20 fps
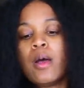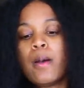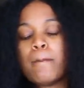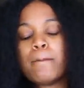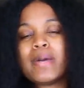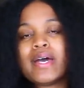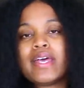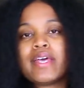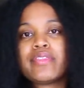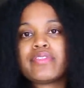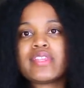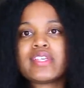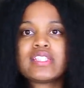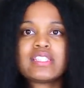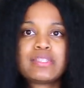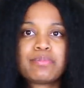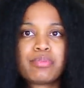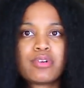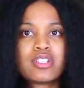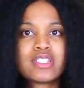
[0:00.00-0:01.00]
but
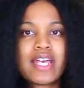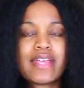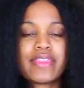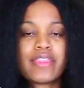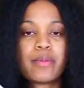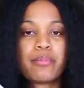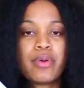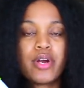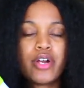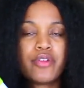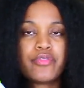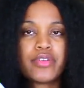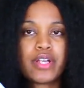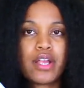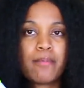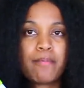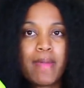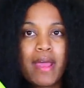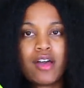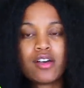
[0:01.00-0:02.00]
this bro, out the perfect
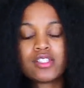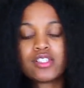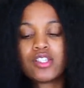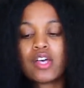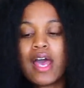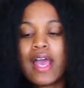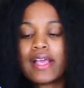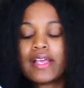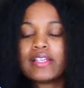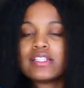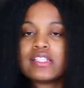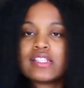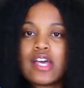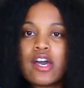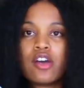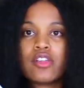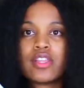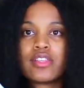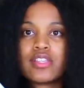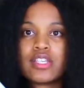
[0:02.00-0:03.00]
amount. So I can
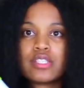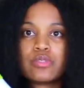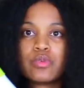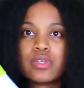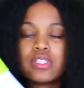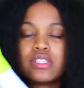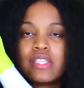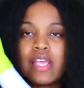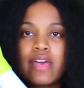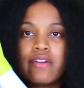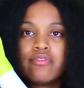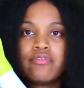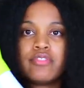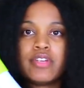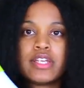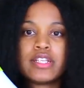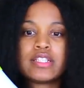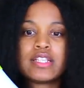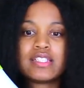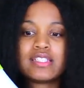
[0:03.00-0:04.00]
tell that this was
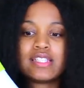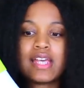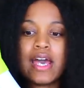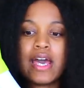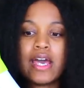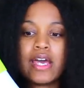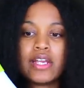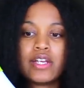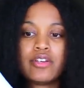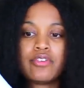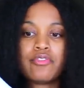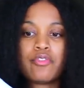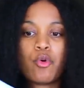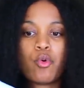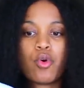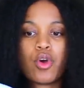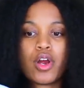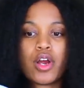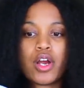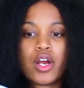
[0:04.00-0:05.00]
definitely designed
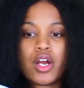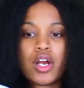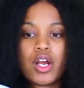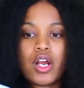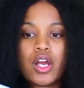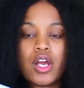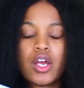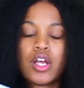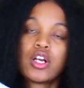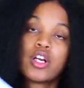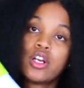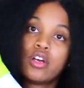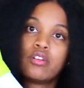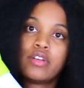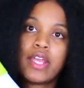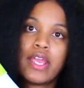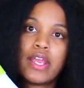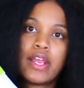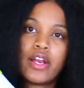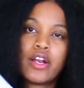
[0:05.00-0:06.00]
for uh,
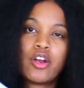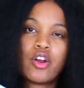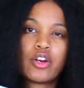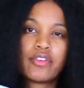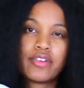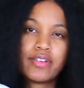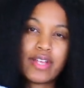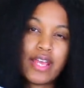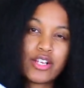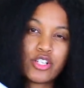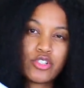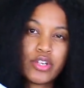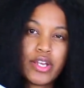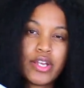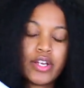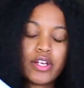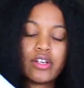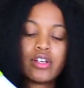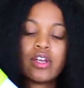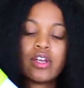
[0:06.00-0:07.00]
curly hair or for natural hair.